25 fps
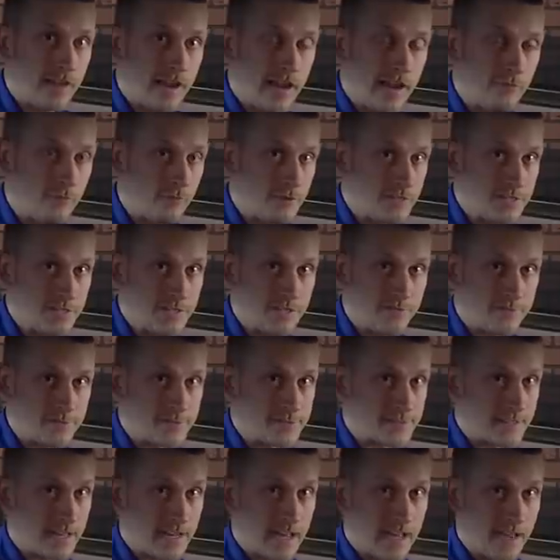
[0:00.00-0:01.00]
every
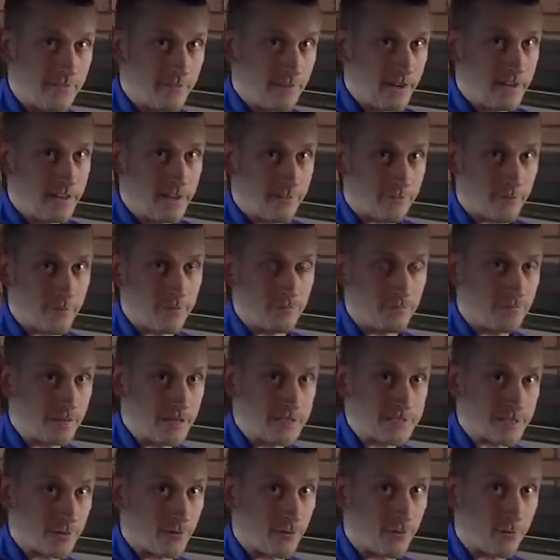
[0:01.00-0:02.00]
shifter is going to have a different
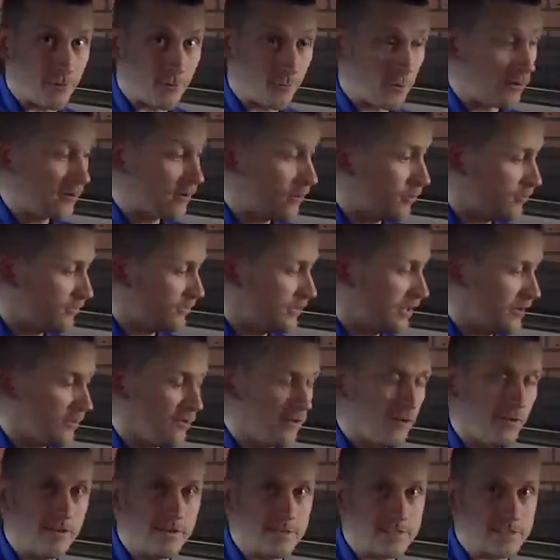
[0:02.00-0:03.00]
piece of hardware holding it
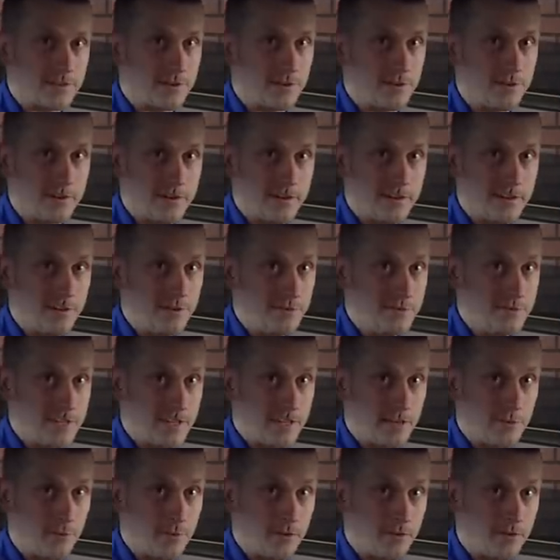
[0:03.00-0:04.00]
on, so you're going to use
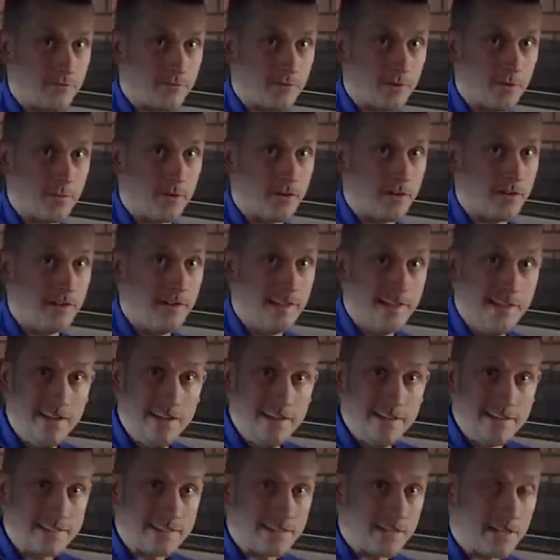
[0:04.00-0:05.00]
anywhere from a
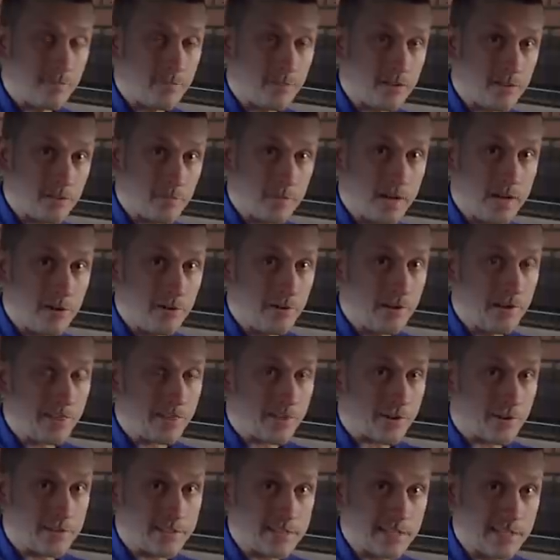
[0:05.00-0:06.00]
10mm to
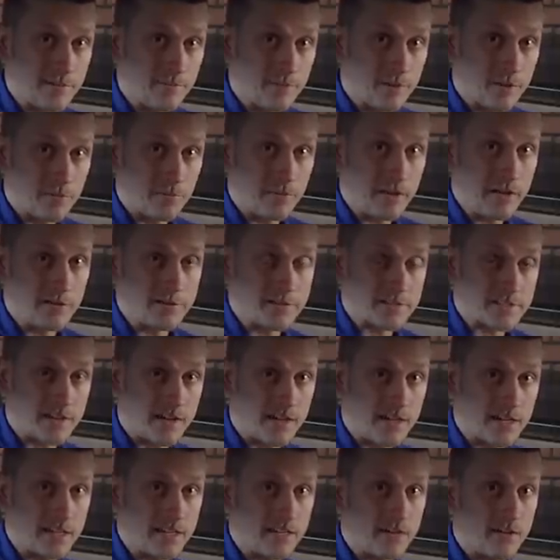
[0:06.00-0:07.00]
13mm
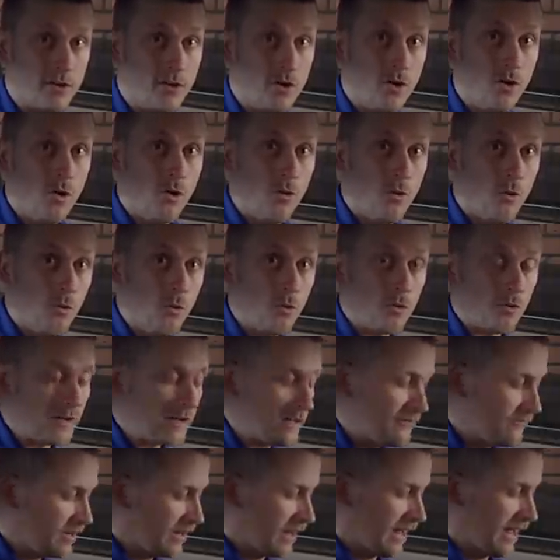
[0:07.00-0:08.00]
socket or
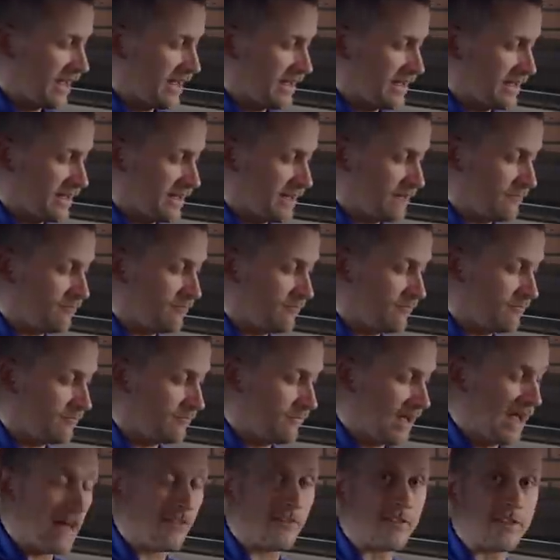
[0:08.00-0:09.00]
even a
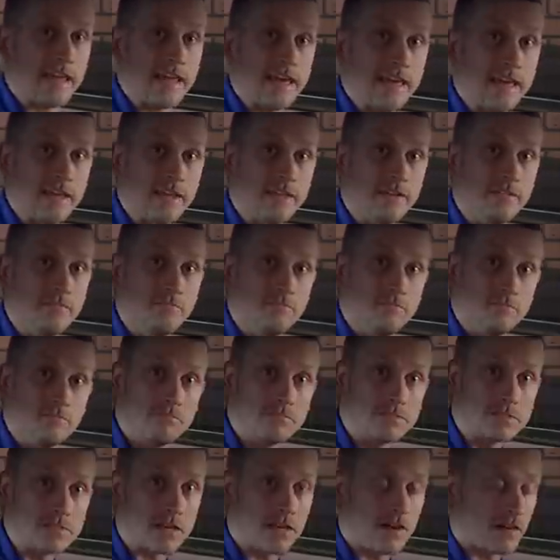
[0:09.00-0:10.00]
Allen head
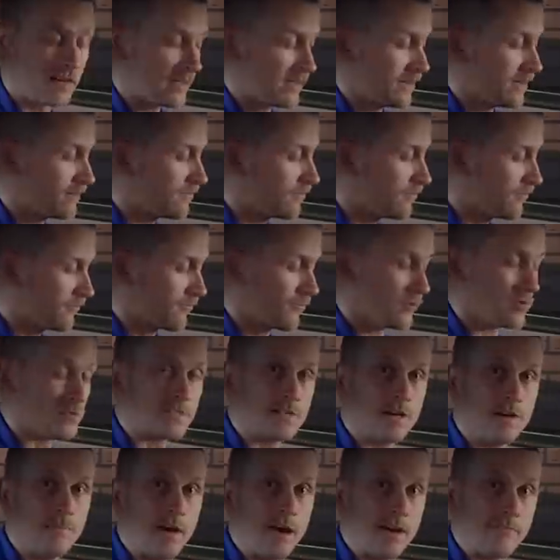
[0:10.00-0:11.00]
socket for
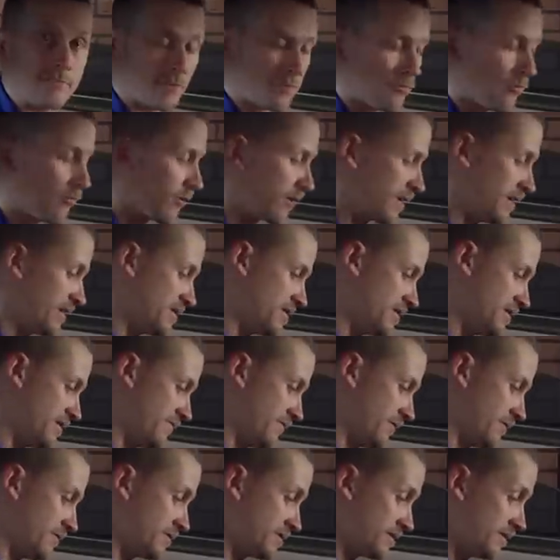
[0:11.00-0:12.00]
some aftermarket
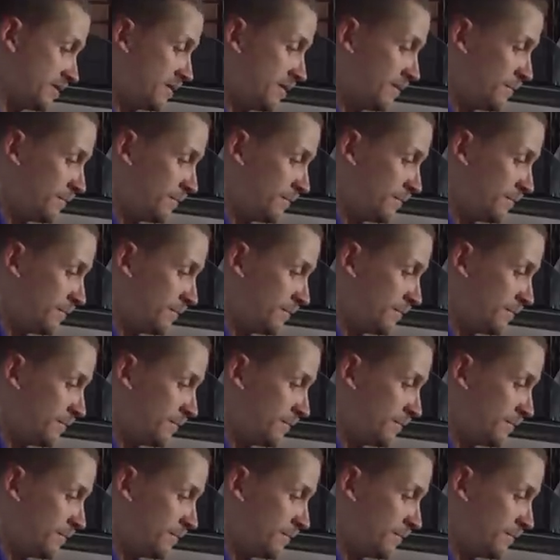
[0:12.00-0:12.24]
shifters.